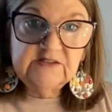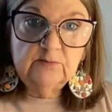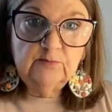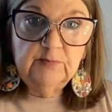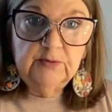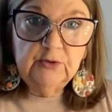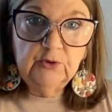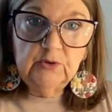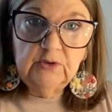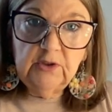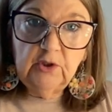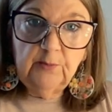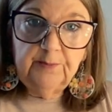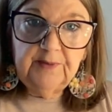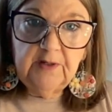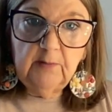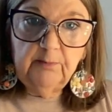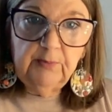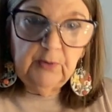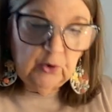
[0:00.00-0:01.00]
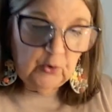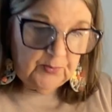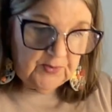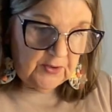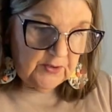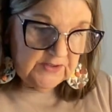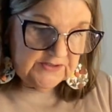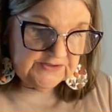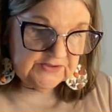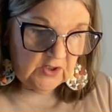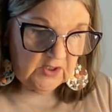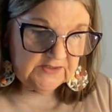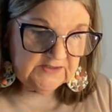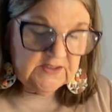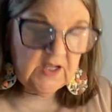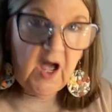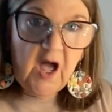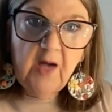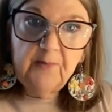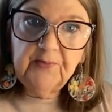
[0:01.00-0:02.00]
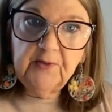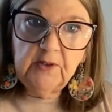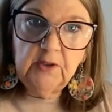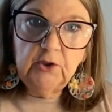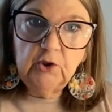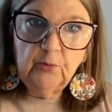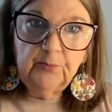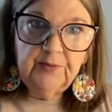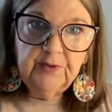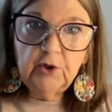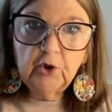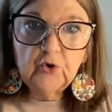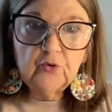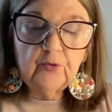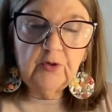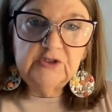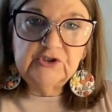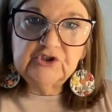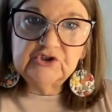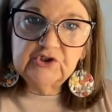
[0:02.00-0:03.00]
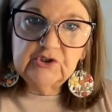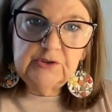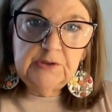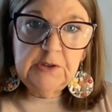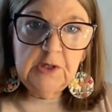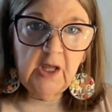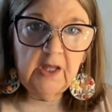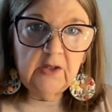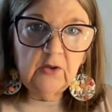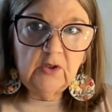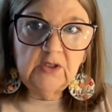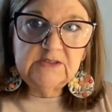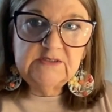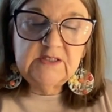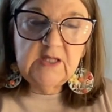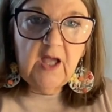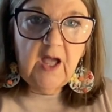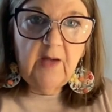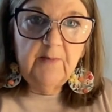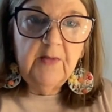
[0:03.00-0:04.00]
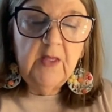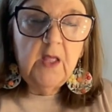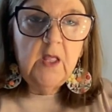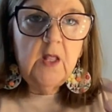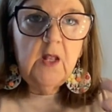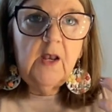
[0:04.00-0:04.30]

some little bit of blueberries on top, a little bit of crunched nut on top.